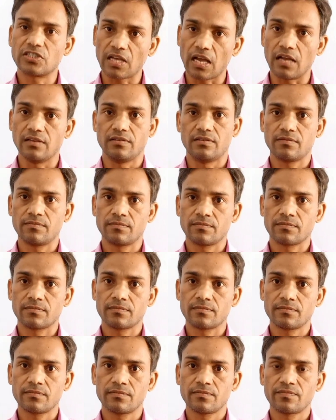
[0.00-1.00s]
that child.
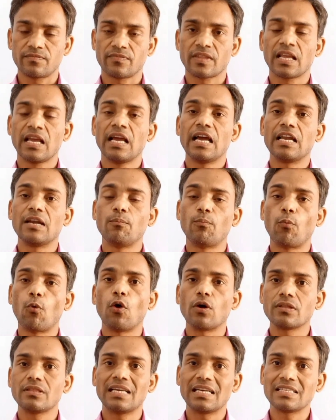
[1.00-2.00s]
And
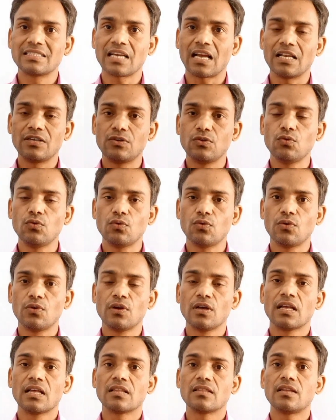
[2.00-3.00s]
what that child
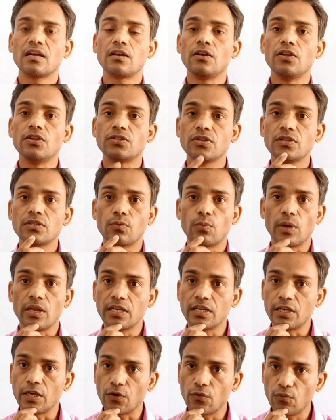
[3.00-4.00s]
do, that listens
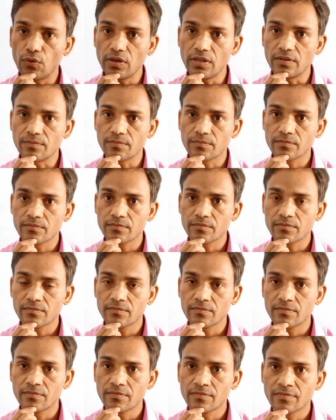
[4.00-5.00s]
very carefully.
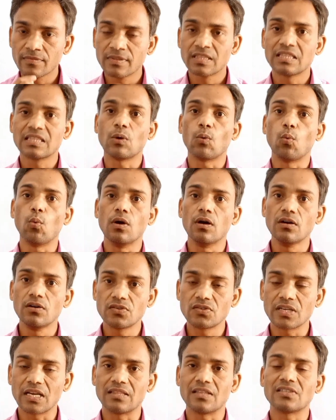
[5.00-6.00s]
The
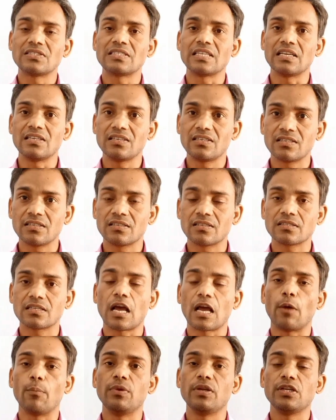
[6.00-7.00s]
words and the sentences
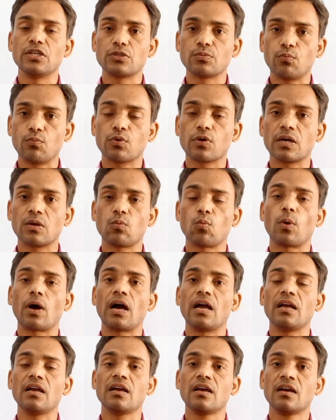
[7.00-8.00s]
have been spoken
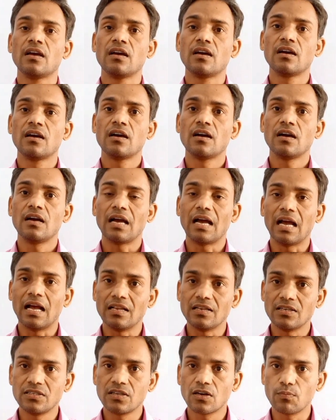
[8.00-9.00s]
by
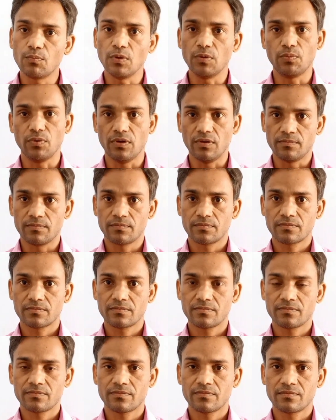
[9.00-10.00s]
elder people.
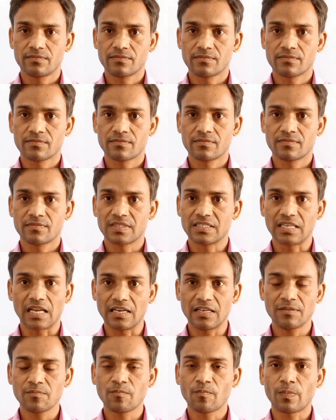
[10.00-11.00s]

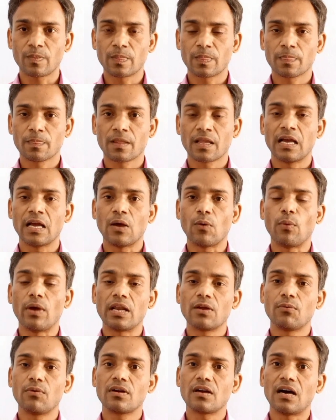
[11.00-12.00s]
Getting?
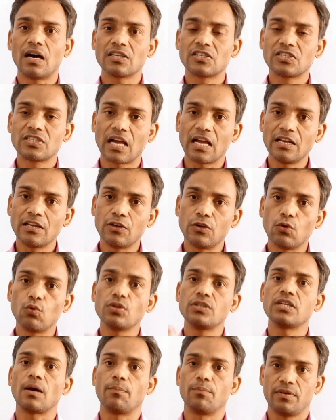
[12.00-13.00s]
Whenever a child
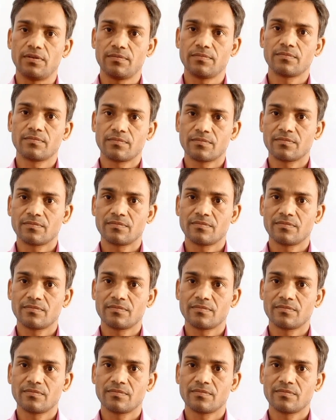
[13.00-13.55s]
grows up,